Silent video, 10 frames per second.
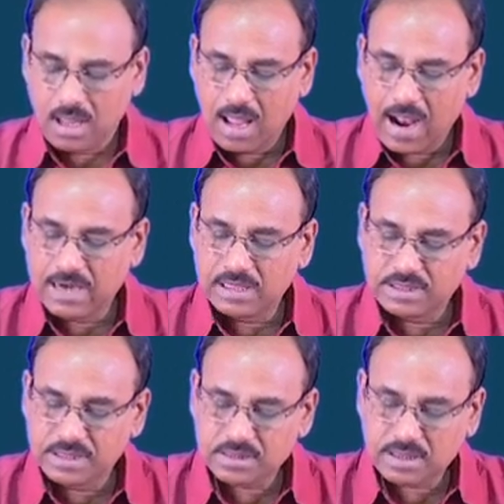And
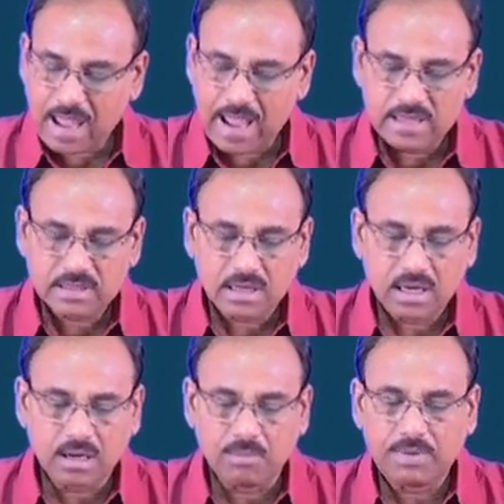just as a
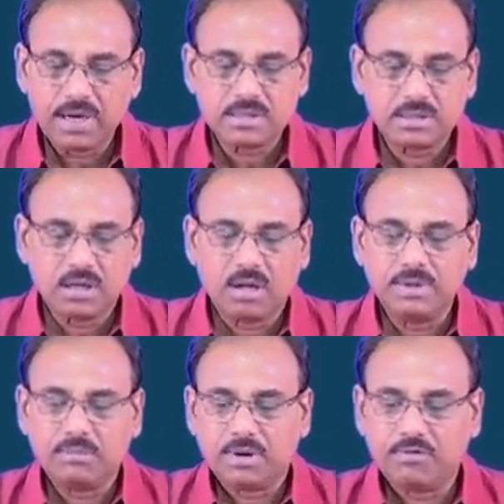comparison of
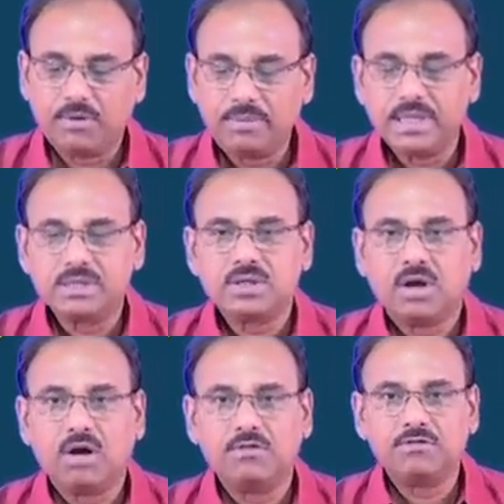the performance
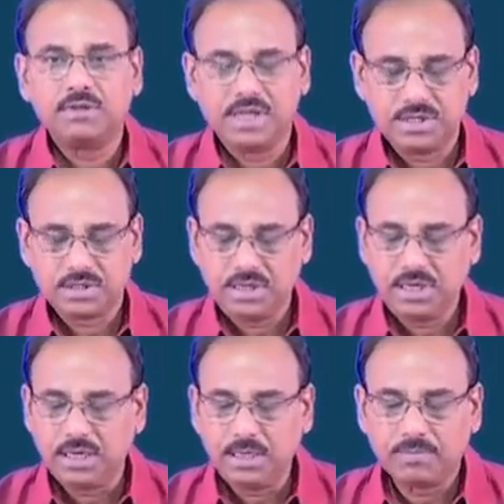of these
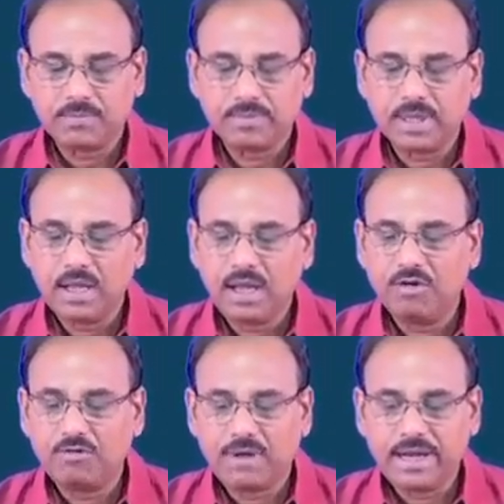three,
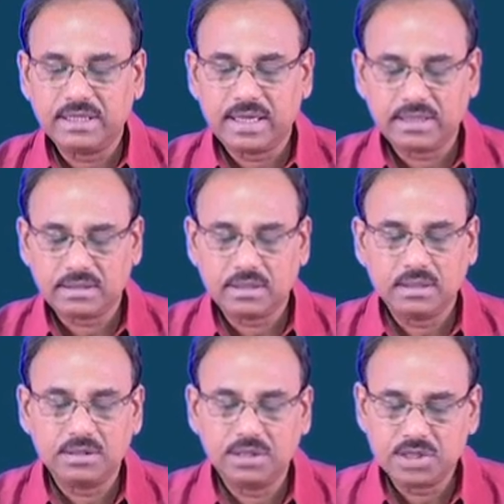you find that
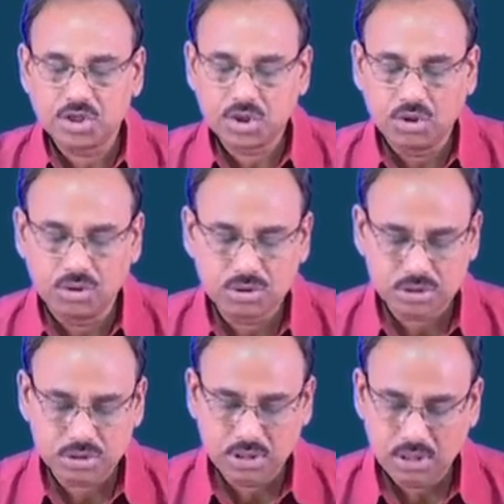this
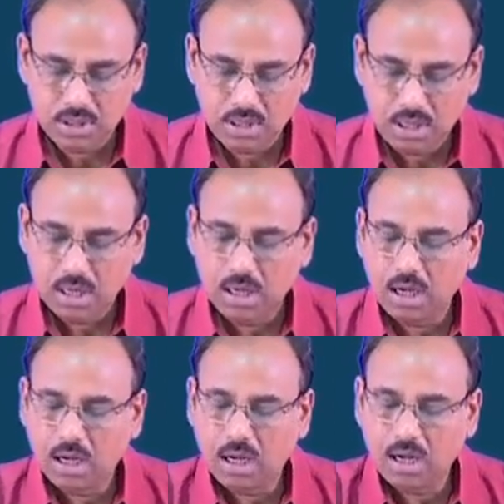shows
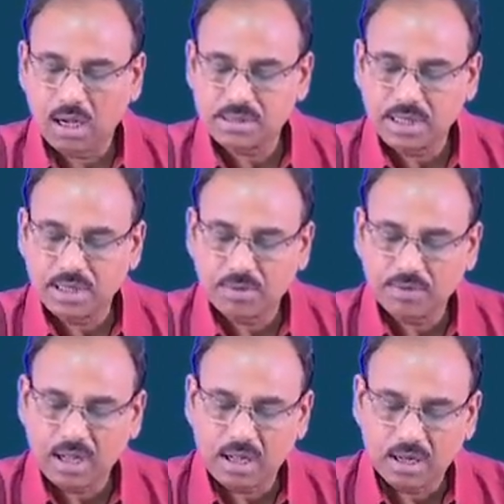a set of
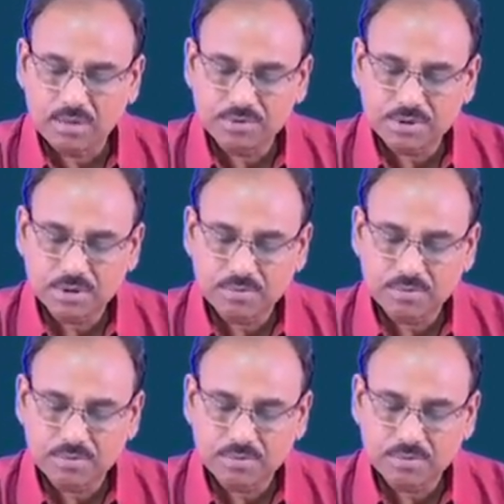curves